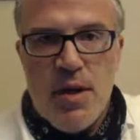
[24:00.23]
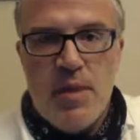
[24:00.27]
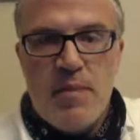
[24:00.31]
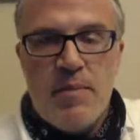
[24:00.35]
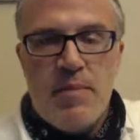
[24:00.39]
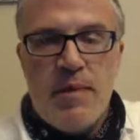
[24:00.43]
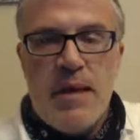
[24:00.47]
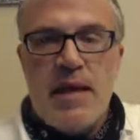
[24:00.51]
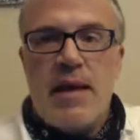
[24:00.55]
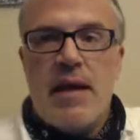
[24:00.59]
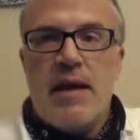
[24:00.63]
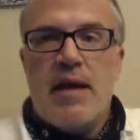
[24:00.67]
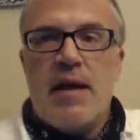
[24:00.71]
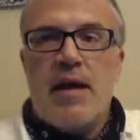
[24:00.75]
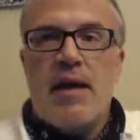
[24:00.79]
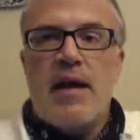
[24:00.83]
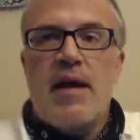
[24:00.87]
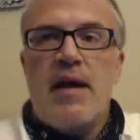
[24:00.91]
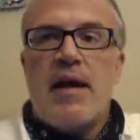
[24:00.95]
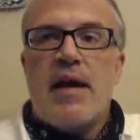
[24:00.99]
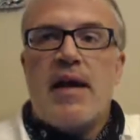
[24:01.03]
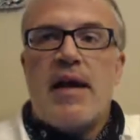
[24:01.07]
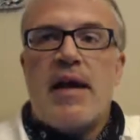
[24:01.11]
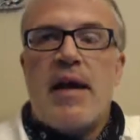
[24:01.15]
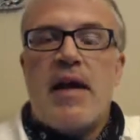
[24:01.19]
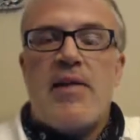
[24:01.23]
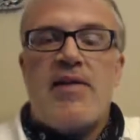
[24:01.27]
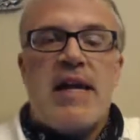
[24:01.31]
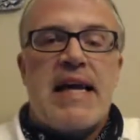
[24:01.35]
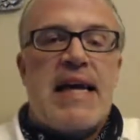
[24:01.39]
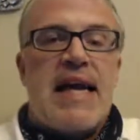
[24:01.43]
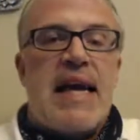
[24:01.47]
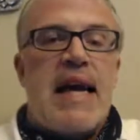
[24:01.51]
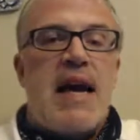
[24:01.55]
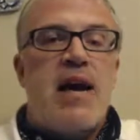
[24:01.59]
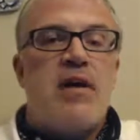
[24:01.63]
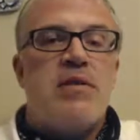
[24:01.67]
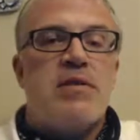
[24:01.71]
meaning kind of an
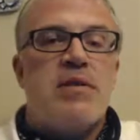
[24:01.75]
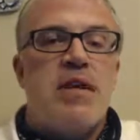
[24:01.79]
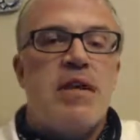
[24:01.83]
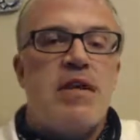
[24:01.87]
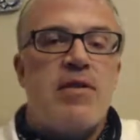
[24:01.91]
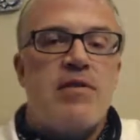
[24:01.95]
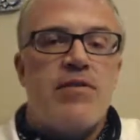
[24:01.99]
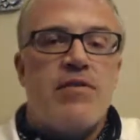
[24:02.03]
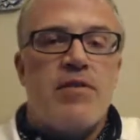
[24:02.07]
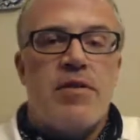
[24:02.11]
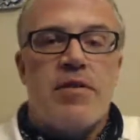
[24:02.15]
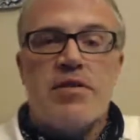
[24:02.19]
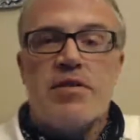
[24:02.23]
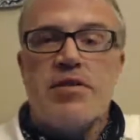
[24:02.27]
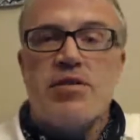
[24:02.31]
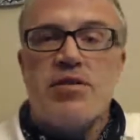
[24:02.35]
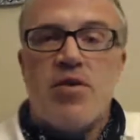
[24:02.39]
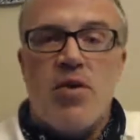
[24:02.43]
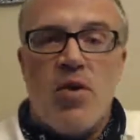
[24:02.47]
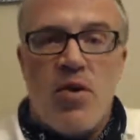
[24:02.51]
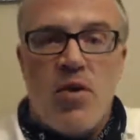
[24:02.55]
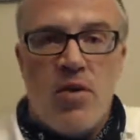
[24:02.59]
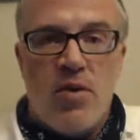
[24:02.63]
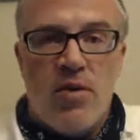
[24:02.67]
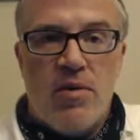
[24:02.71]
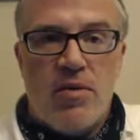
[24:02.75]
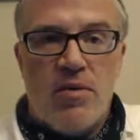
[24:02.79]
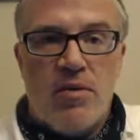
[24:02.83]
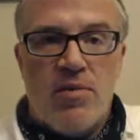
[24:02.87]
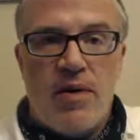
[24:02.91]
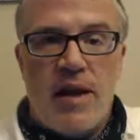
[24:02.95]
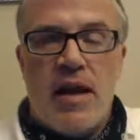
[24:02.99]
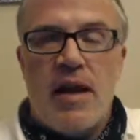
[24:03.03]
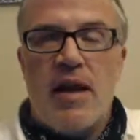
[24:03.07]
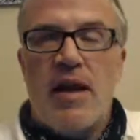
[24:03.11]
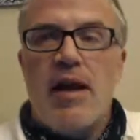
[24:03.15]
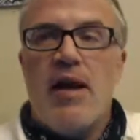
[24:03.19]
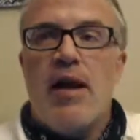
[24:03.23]
accounting for the soul,
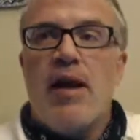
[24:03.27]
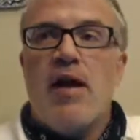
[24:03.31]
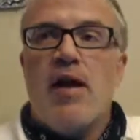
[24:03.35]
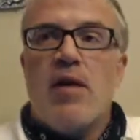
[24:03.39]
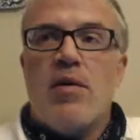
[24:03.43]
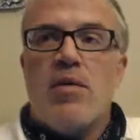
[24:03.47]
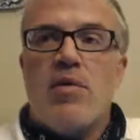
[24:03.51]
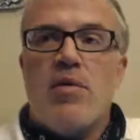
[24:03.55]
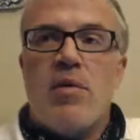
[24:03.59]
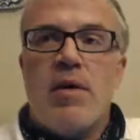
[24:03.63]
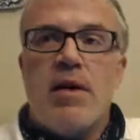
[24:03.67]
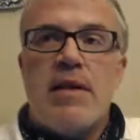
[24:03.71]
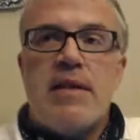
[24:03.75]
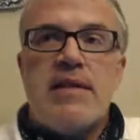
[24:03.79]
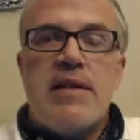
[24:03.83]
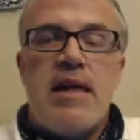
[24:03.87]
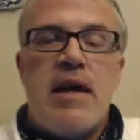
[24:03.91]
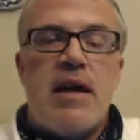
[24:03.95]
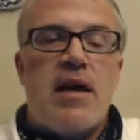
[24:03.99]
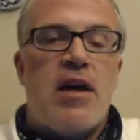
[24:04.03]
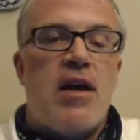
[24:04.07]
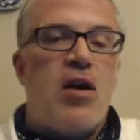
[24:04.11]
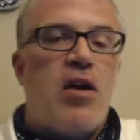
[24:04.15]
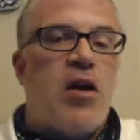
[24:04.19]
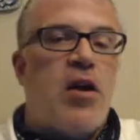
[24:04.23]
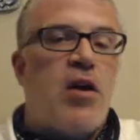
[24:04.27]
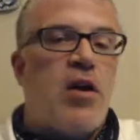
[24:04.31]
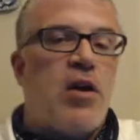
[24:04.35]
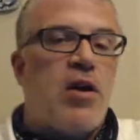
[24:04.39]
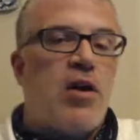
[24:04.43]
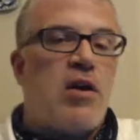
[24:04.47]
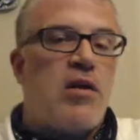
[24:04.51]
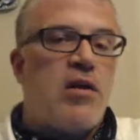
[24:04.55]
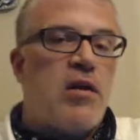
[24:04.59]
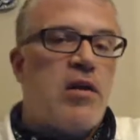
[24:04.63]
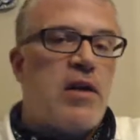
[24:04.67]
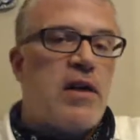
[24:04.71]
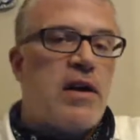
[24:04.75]
right? Really taking a
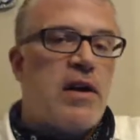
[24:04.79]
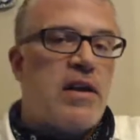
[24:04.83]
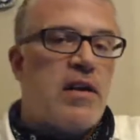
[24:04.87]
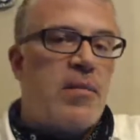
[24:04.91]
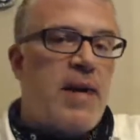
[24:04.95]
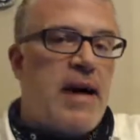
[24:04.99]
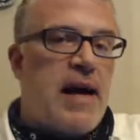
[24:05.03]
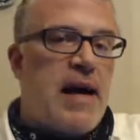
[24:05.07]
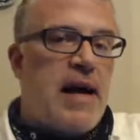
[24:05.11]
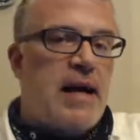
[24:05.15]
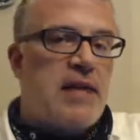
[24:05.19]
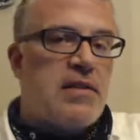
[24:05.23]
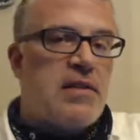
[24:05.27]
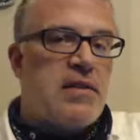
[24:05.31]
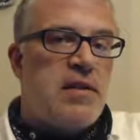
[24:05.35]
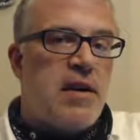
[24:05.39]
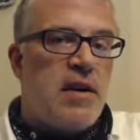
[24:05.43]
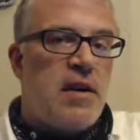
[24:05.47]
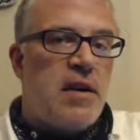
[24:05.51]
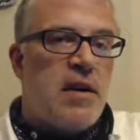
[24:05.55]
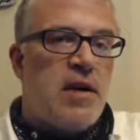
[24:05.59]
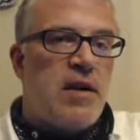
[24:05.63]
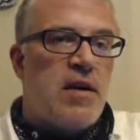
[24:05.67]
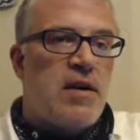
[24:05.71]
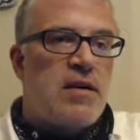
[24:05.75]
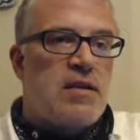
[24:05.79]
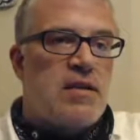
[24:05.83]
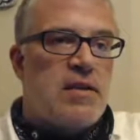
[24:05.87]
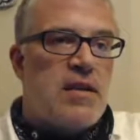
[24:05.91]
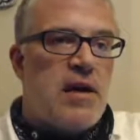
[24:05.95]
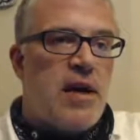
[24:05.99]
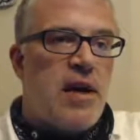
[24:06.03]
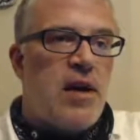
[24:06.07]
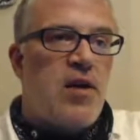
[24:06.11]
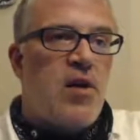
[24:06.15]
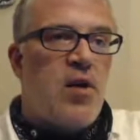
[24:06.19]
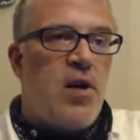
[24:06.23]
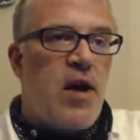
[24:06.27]
hard look in the past year and
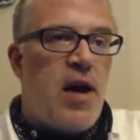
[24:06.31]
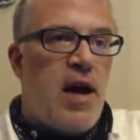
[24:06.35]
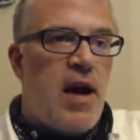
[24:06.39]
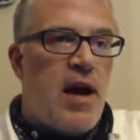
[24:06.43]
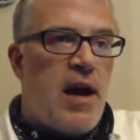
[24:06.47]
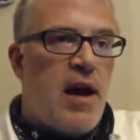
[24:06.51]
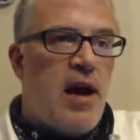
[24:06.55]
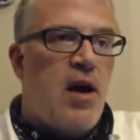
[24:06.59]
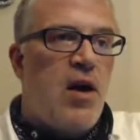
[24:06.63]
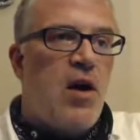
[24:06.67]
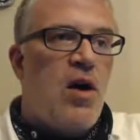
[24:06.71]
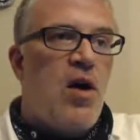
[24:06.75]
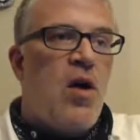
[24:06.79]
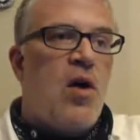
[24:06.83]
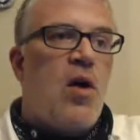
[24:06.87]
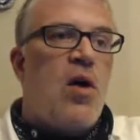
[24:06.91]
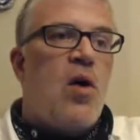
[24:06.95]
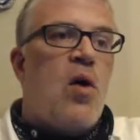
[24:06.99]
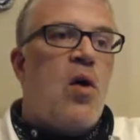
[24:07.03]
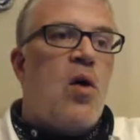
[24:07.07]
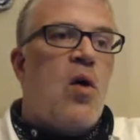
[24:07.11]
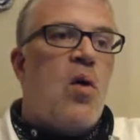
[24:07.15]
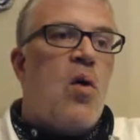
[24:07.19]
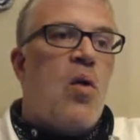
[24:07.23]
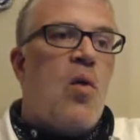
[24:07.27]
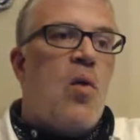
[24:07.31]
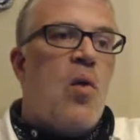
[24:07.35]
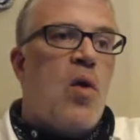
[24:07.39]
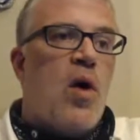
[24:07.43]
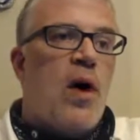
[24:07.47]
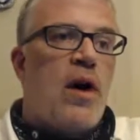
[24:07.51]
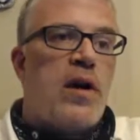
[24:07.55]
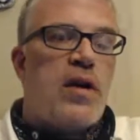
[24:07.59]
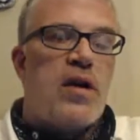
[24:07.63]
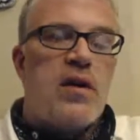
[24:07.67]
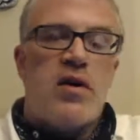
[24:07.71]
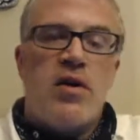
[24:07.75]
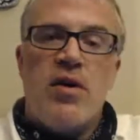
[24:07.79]
saying, okay,
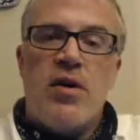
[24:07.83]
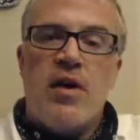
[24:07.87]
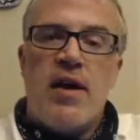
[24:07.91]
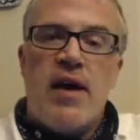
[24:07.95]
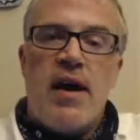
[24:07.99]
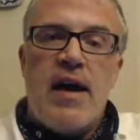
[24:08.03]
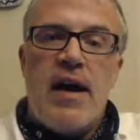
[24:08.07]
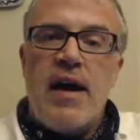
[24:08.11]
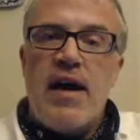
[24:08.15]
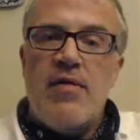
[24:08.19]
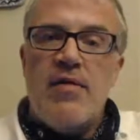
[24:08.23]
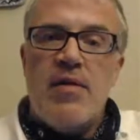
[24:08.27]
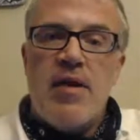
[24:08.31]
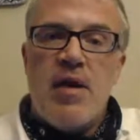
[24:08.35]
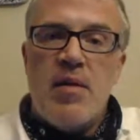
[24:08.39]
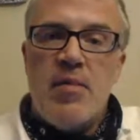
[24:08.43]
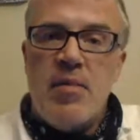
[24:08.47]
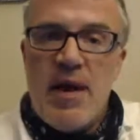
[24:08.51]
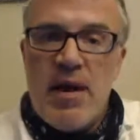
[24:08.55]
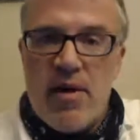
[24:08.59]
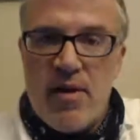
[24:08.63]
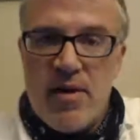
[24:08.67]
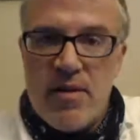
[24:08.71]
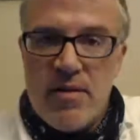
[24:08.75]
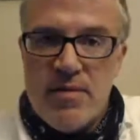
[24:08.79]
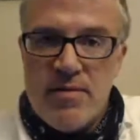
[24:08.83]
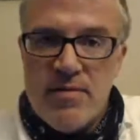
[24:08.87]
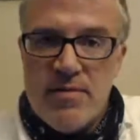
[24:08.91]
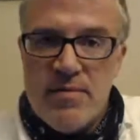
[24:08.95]
what could I have done better?